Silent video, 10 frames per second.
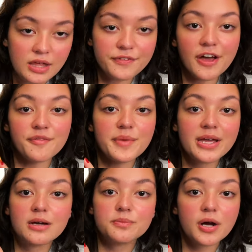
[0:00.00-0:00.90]
If you have
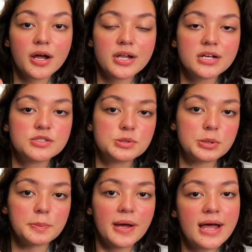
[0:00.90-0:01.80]
makeup products
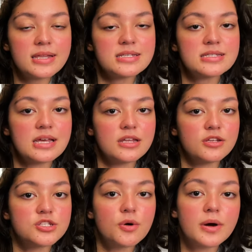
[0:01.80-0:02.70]
or pens and you
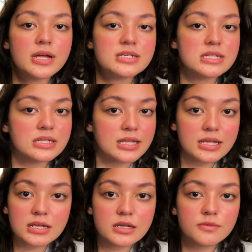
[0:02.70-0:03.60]
don't want it to
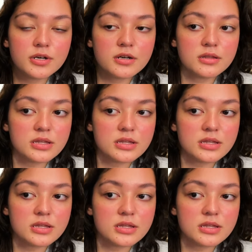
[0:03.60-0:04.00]
leak anywhere,